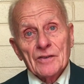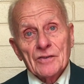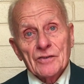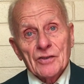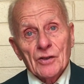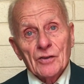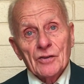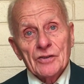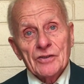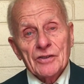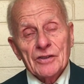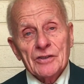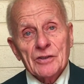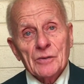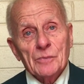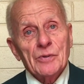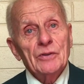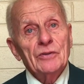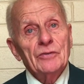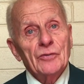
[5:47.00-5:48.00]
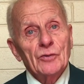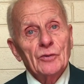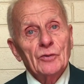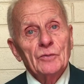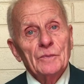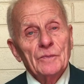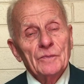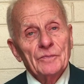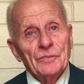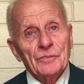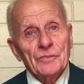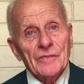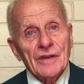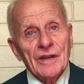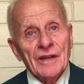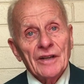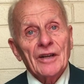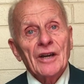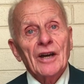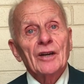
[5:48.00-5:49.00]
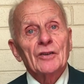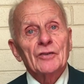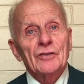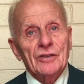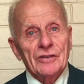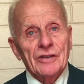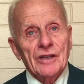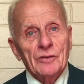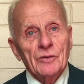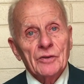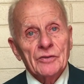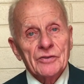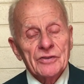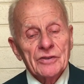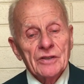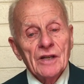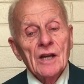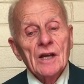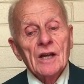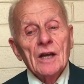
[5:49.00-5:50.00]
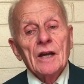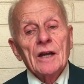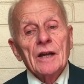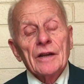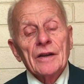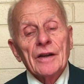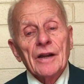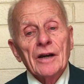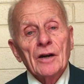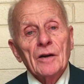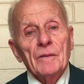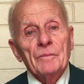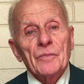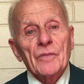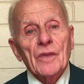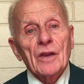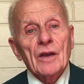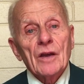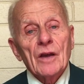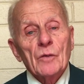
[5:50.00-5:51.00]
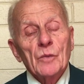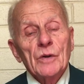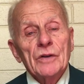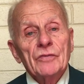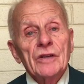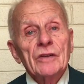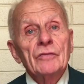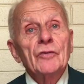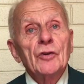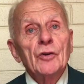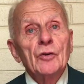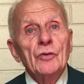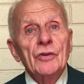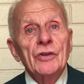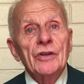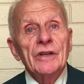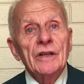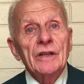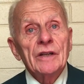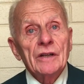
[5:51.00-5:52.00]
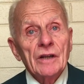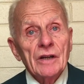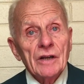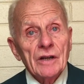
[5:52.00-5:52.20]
So it's a beautiful encounter, that was. Now, we've given you the